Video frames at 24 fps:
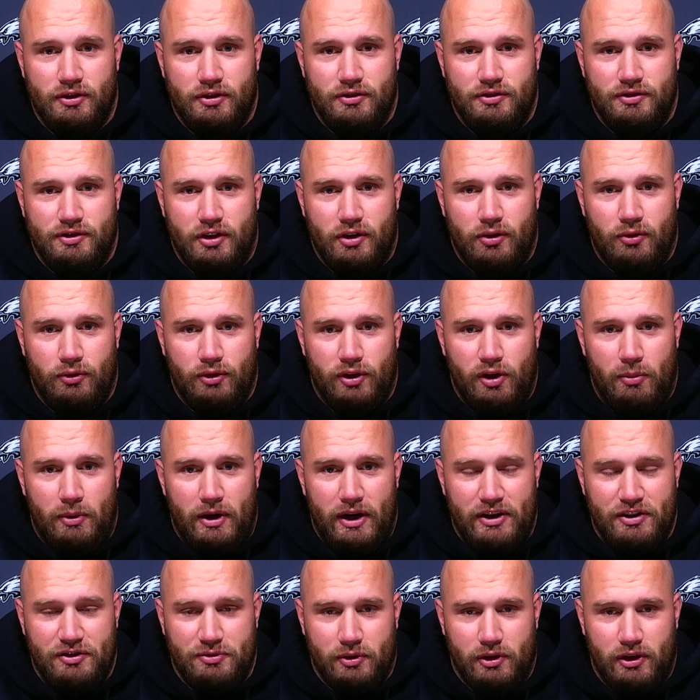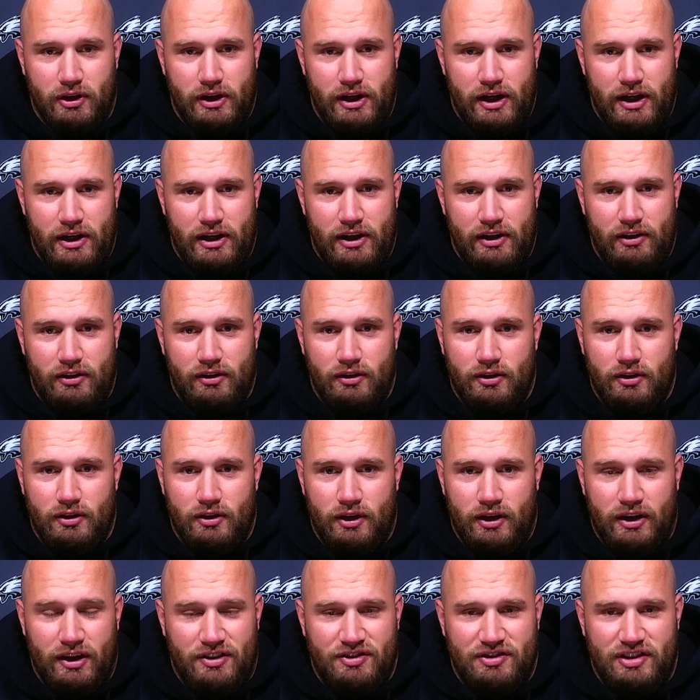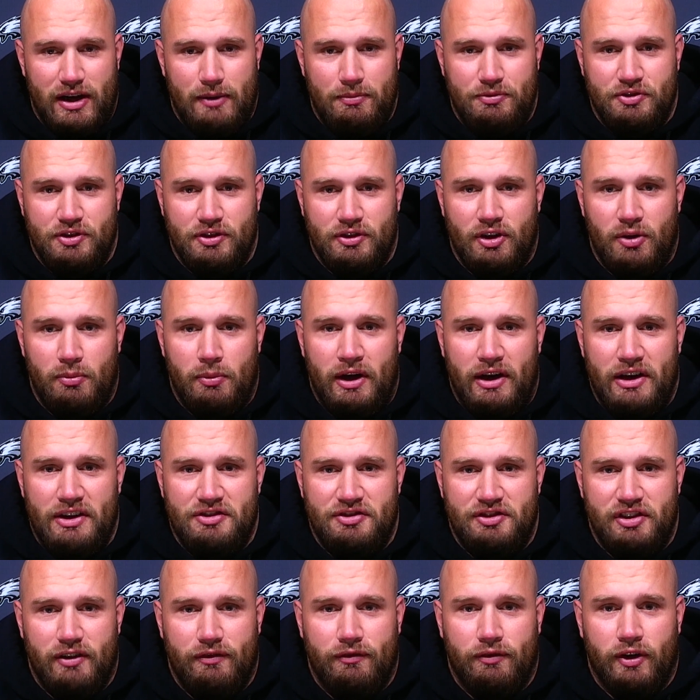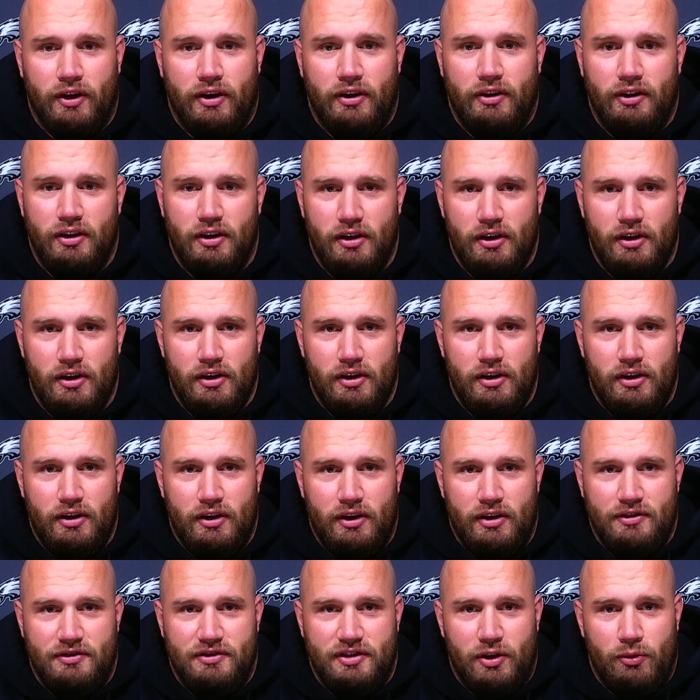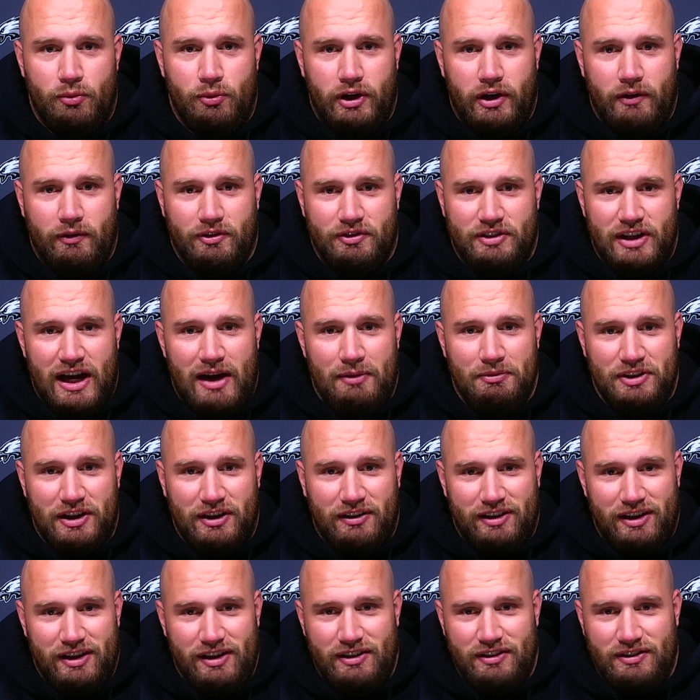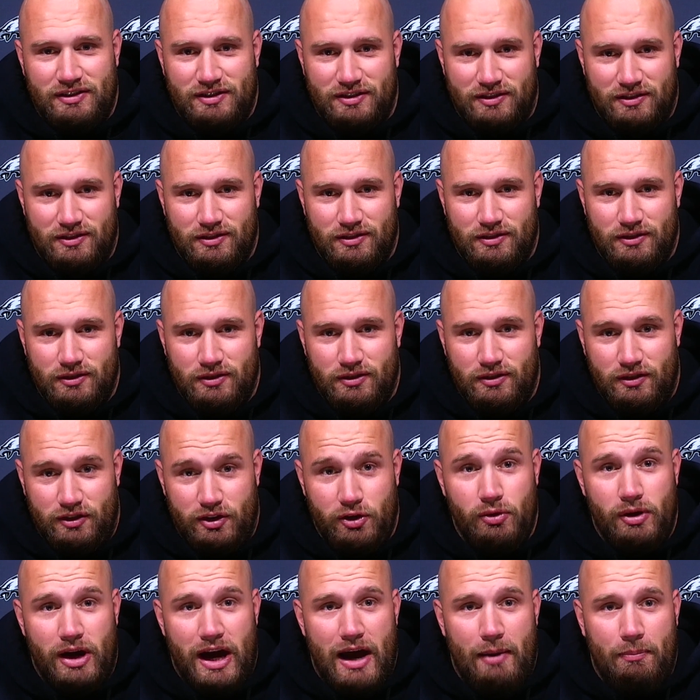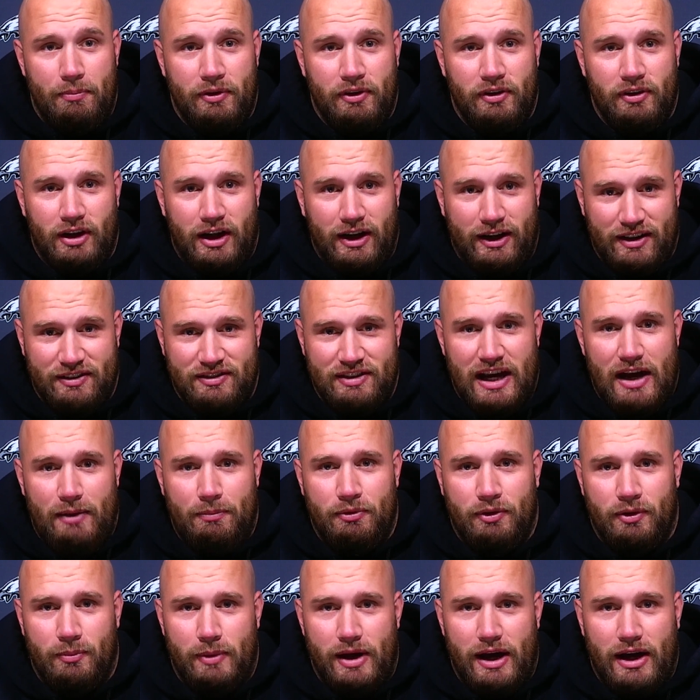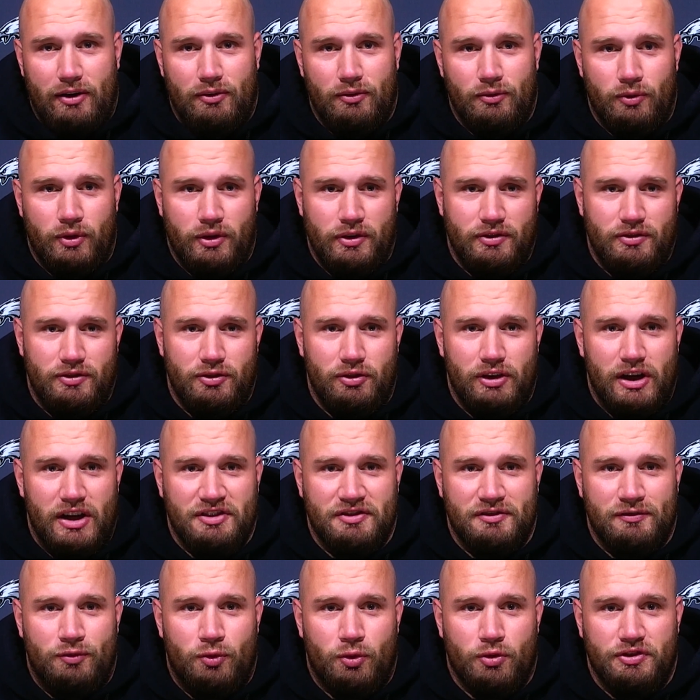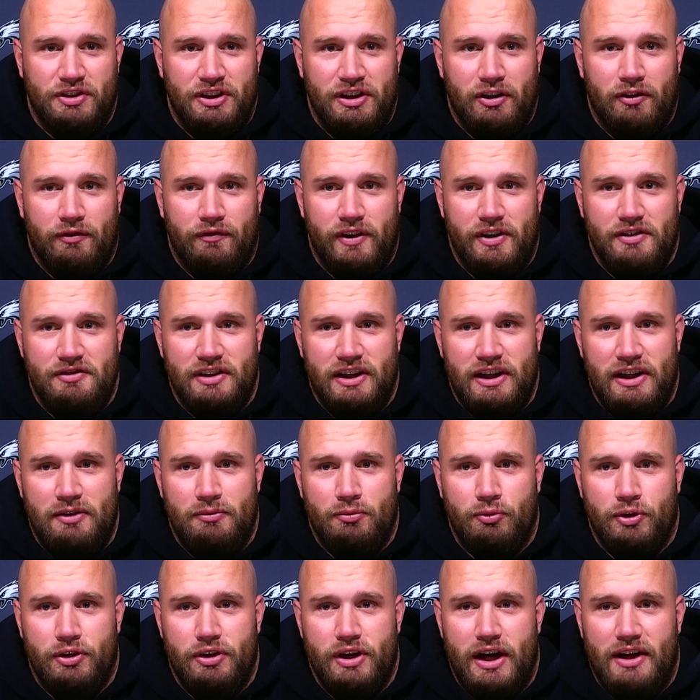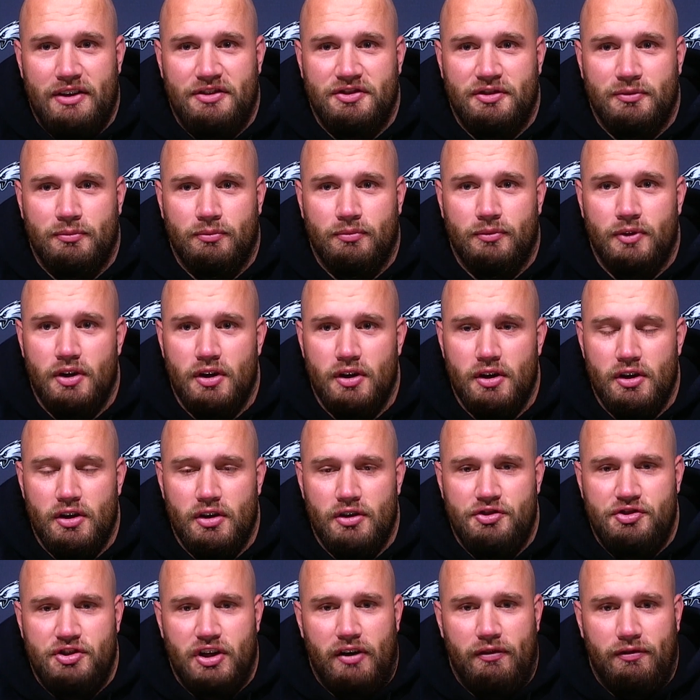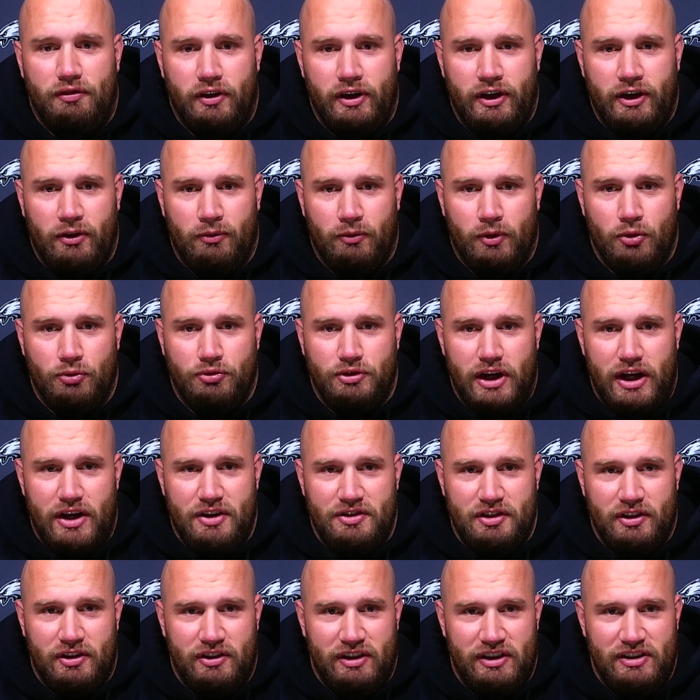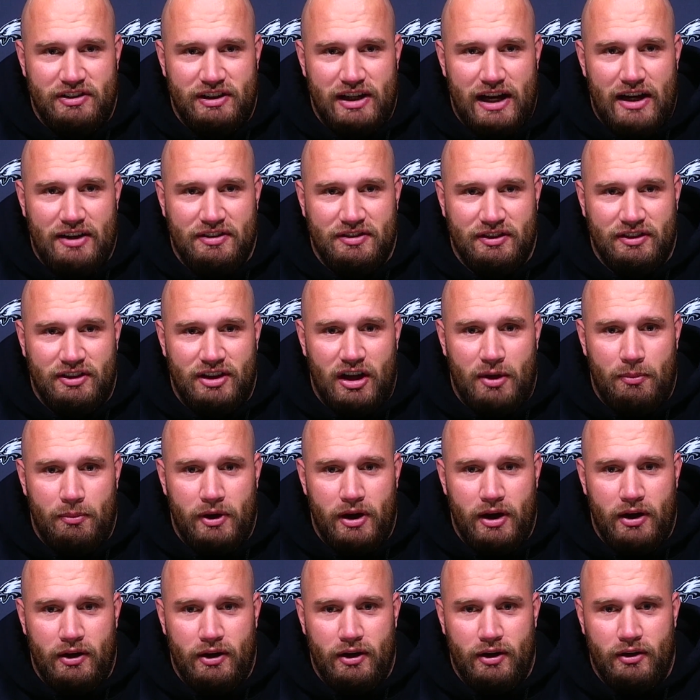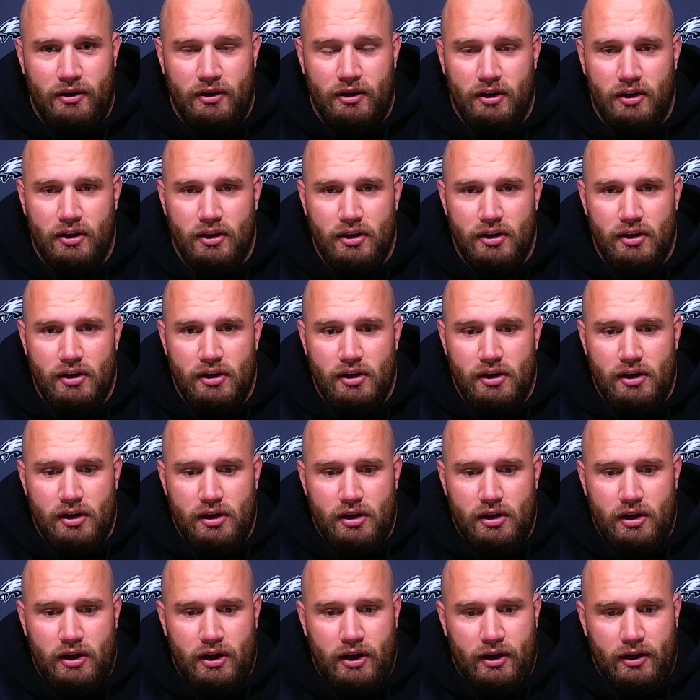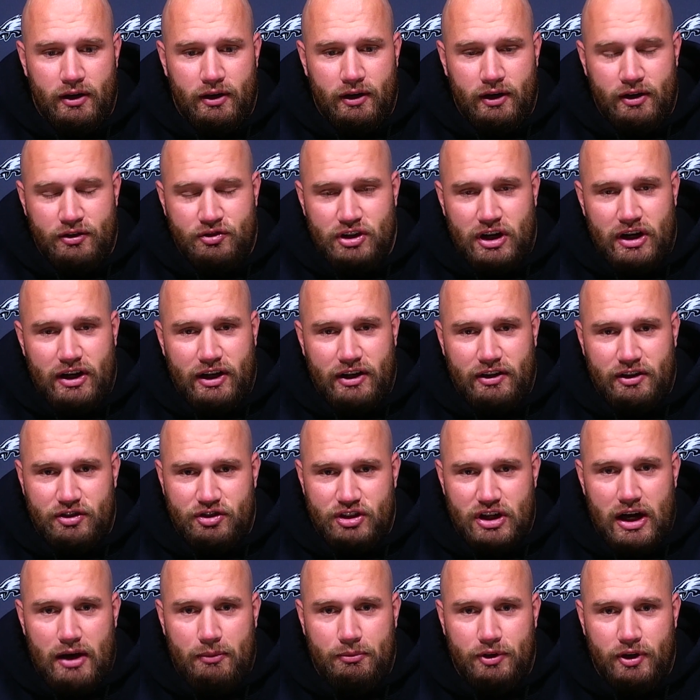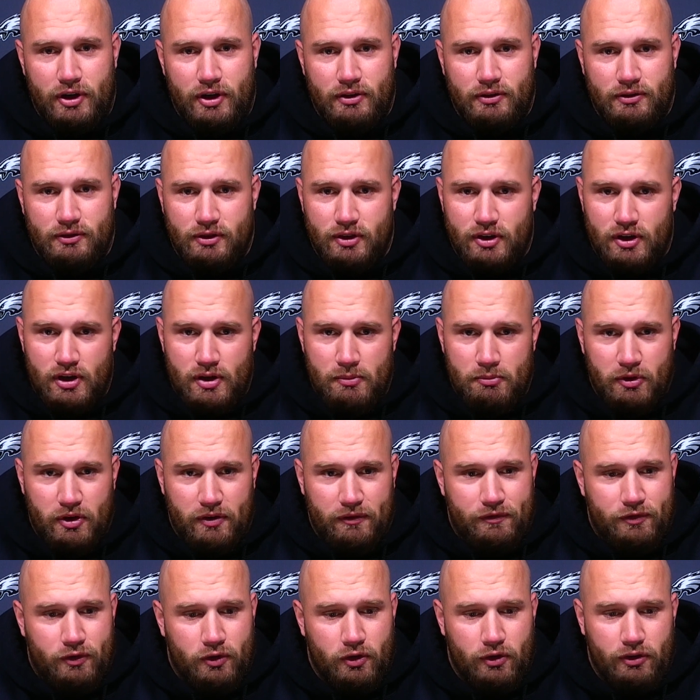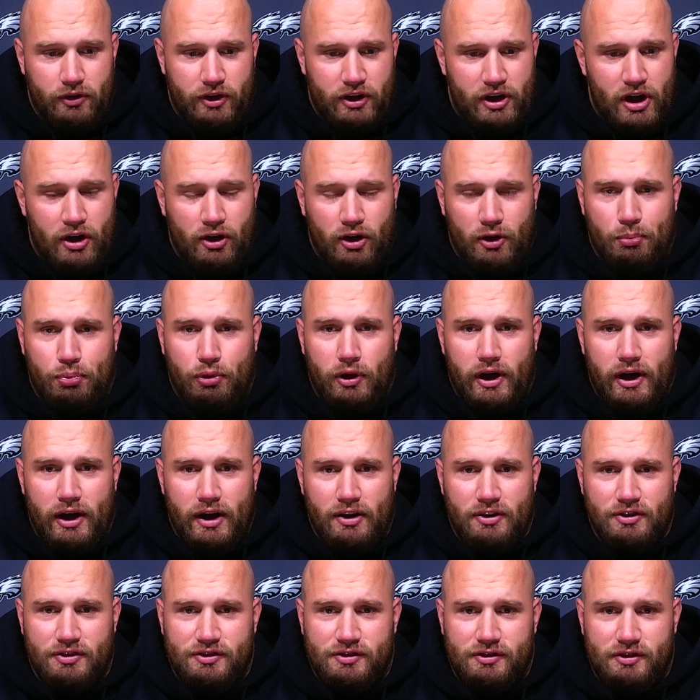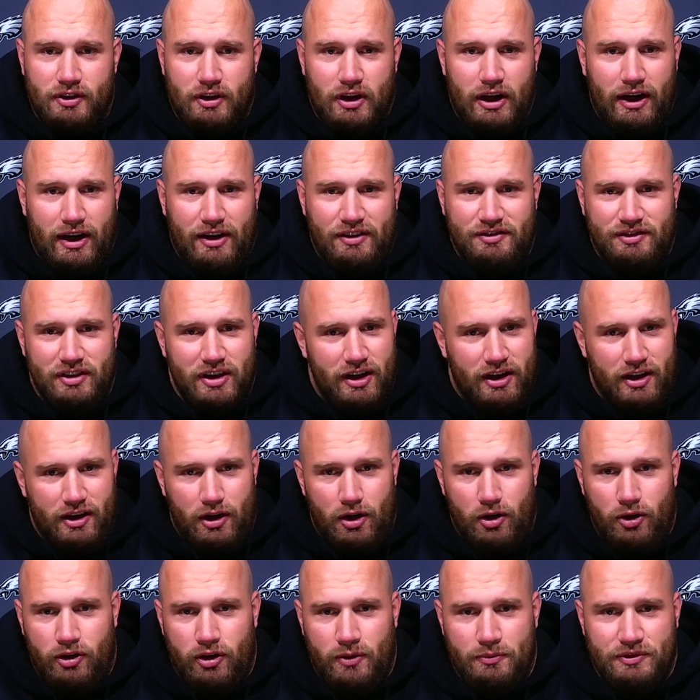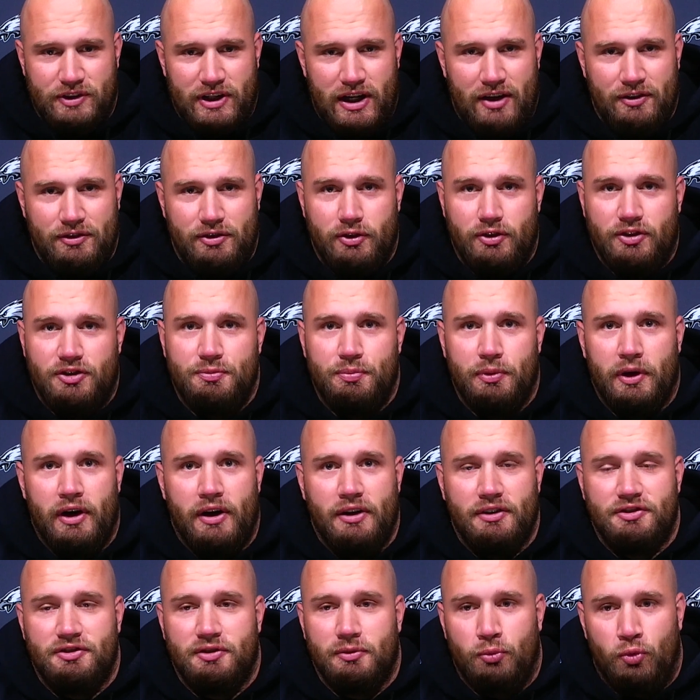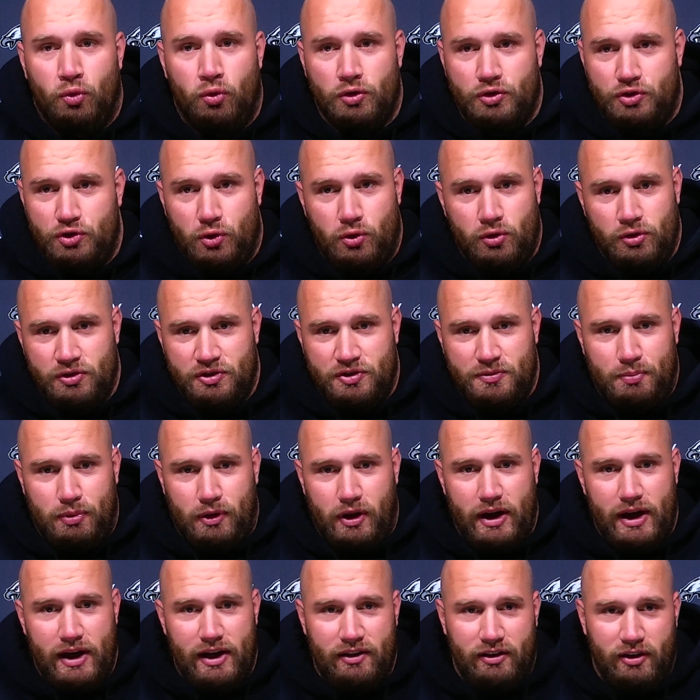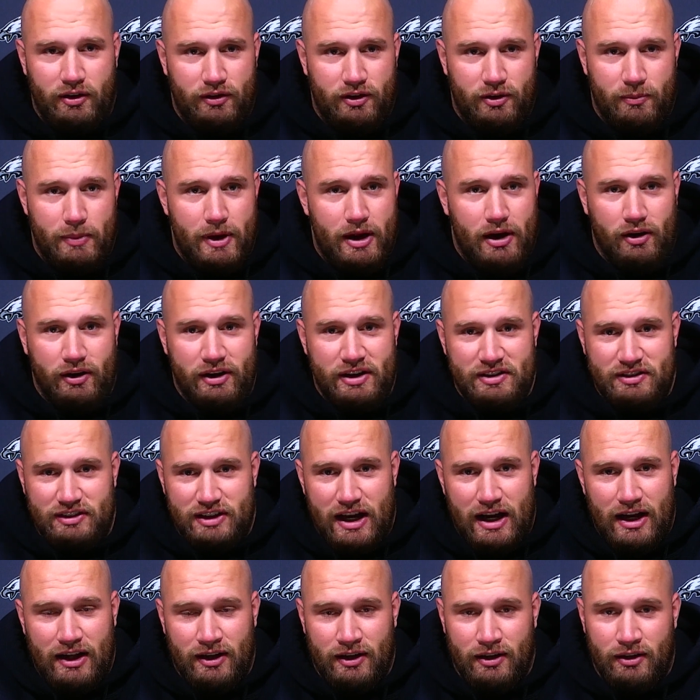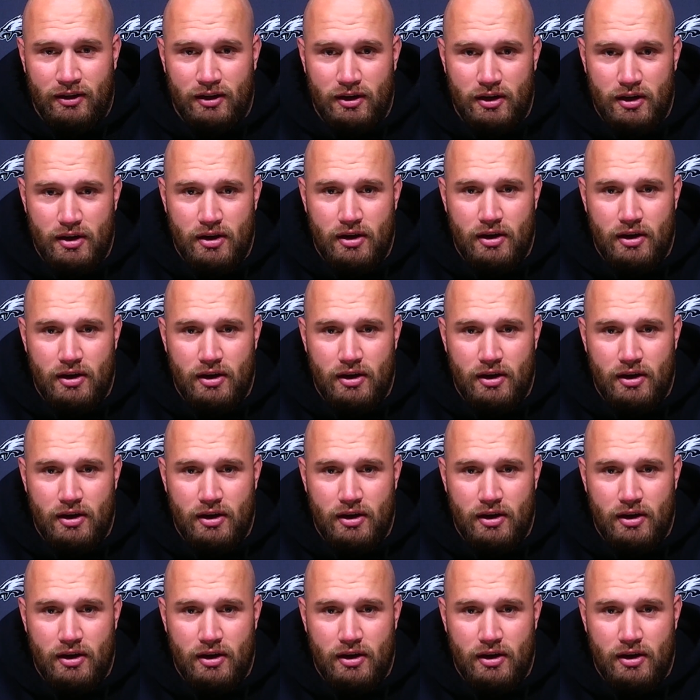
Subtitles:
And so nobody's really an exception. Nobody's different. And so whenever times like these do happen, like it's happened back in 2014 or 15, where you had some shuffling and rotation, these guys can come in and try to get the job done. But for the younger players, like I said, it all comes down to experience. The more Jordan's played, the better he's gotten.